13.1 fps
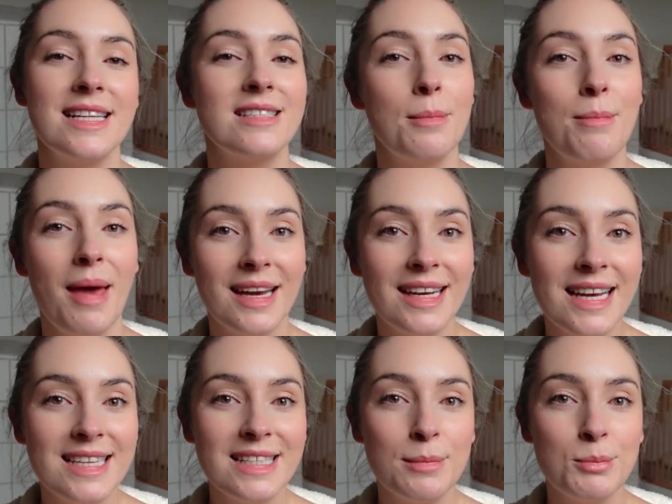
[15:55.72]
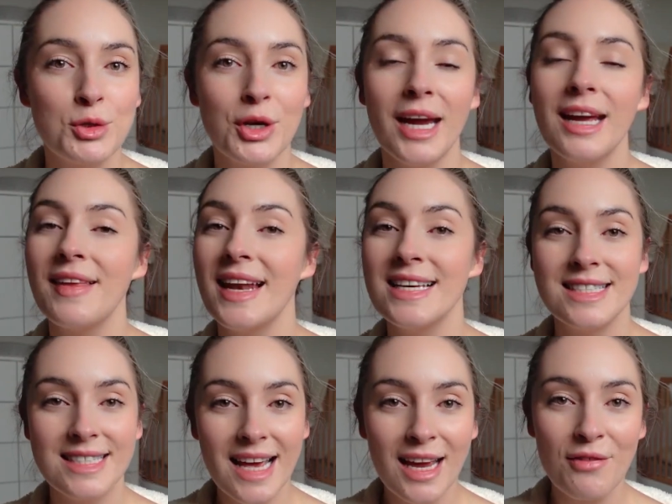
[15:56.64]
It's a magnesium drink that has
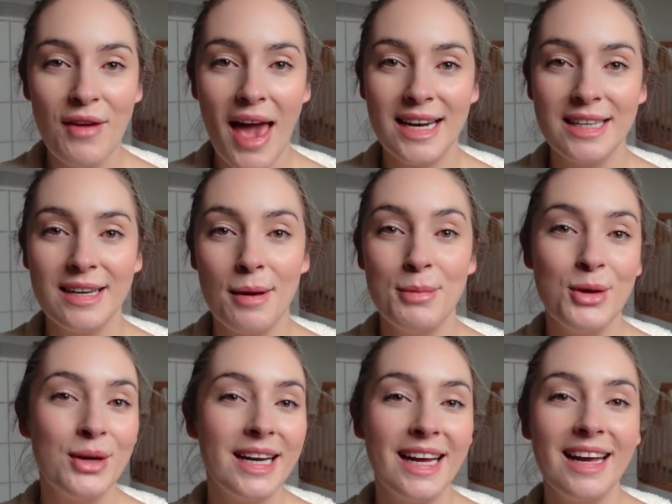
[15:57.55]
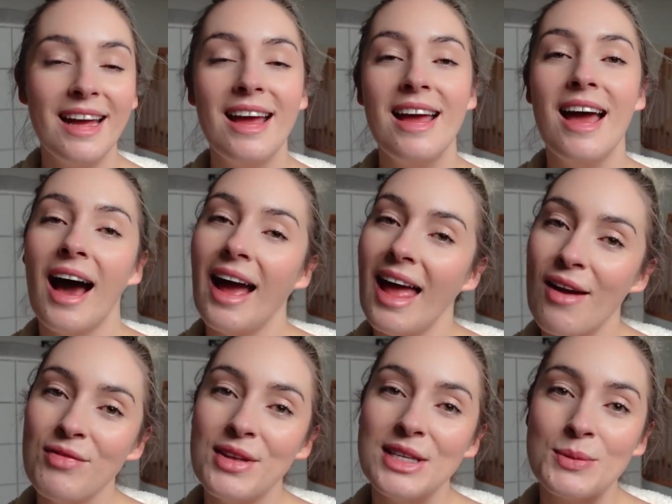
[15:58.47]
zinc for added immunity. I
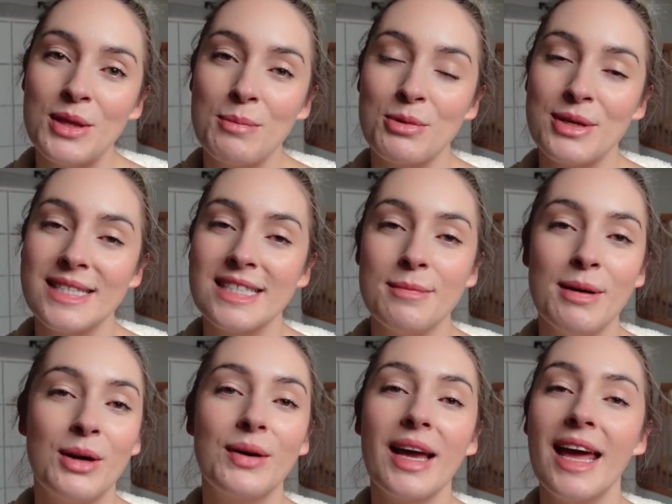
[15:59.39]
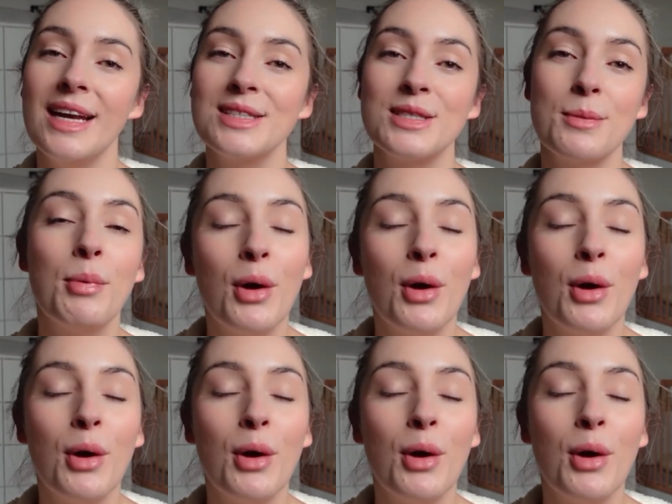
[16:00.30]
have this with barista milk, and it's the